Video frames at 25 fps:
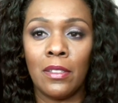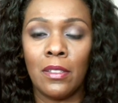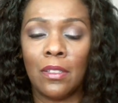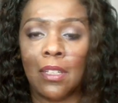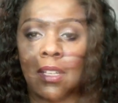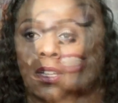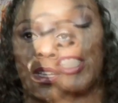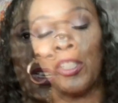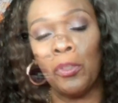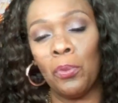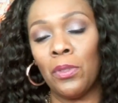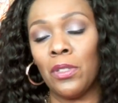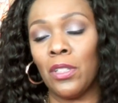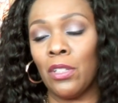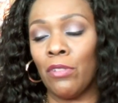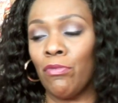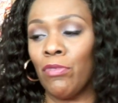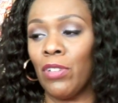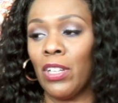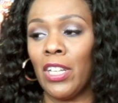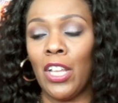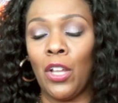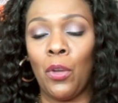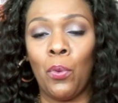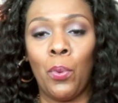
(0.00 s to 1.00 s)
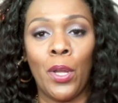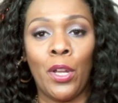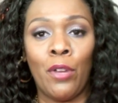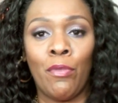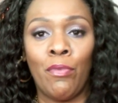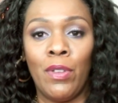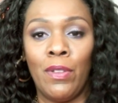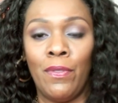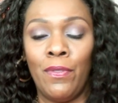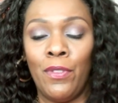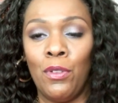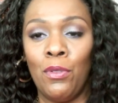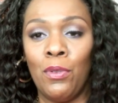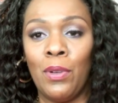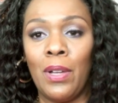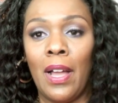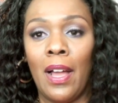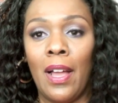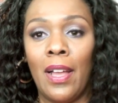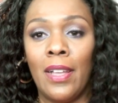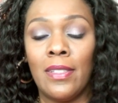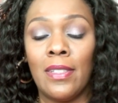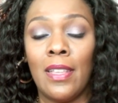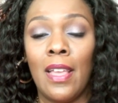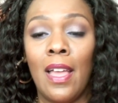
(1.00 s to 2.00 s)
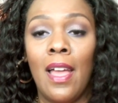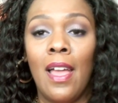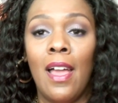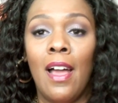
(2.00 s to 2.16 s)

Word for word: But this was a really quick review, guys,